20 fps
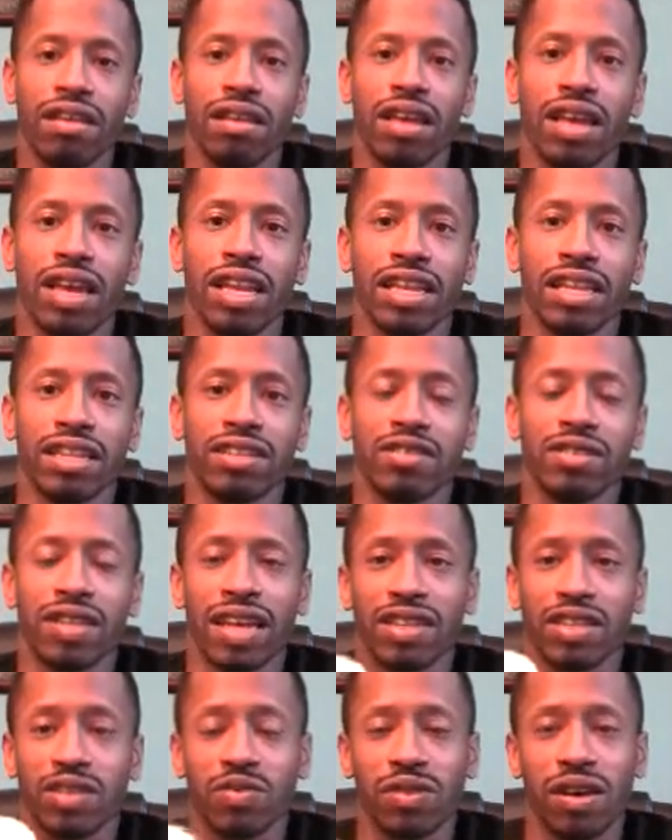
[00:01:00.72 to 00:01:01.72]
in
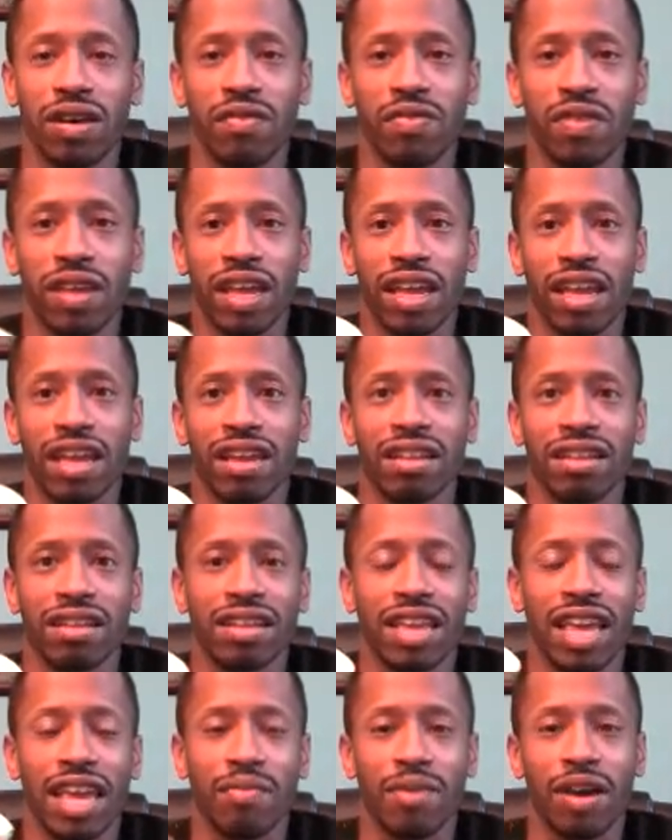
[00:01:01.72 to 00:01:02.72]
2012, they
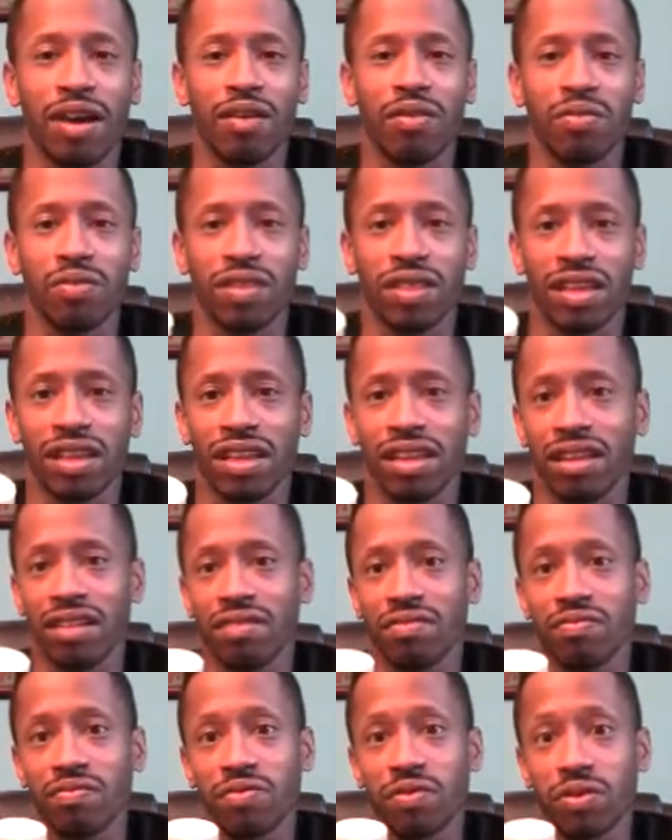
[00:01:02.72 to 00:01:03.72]
came out with it
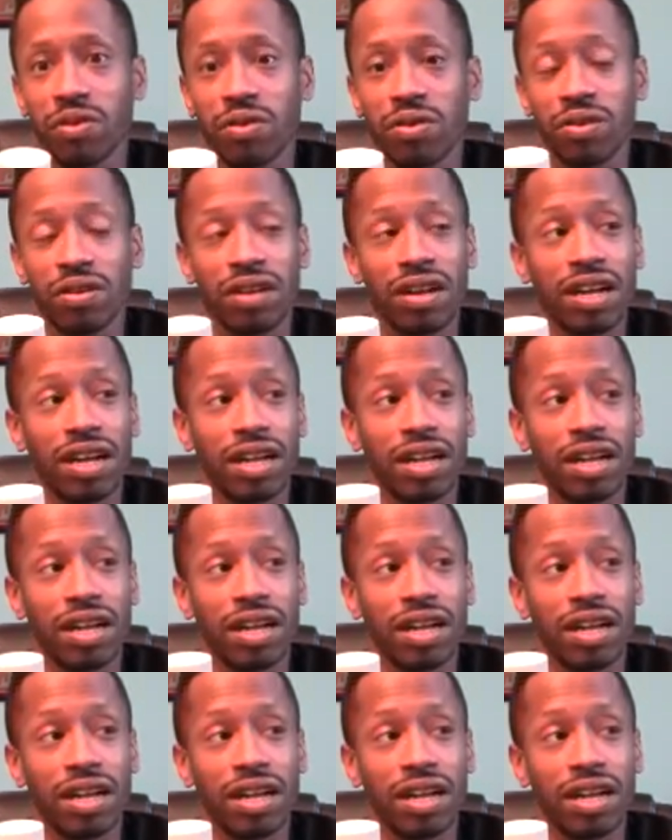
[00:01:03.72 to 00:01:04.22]
for